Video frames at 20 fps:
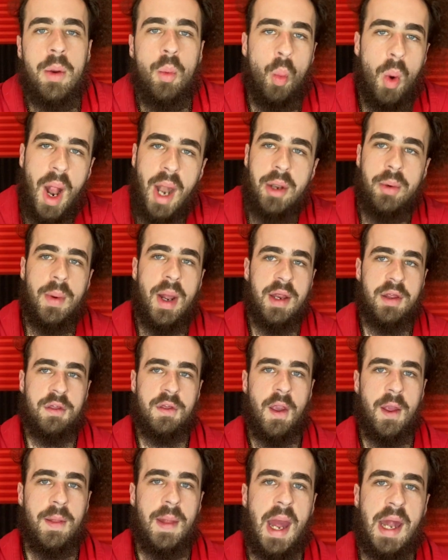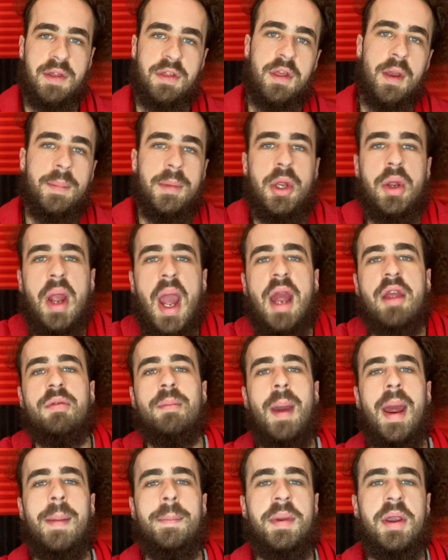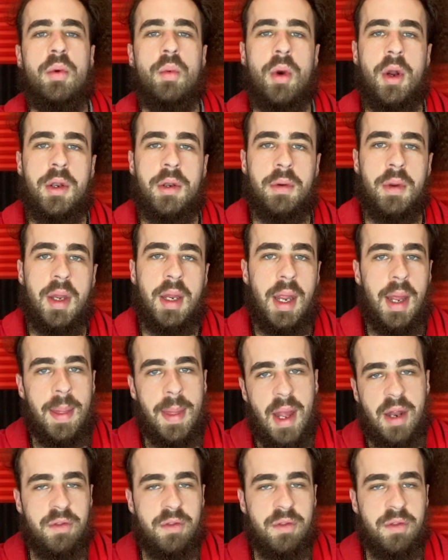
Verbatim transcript: Why do I say that? Some of you guys might be wondering, and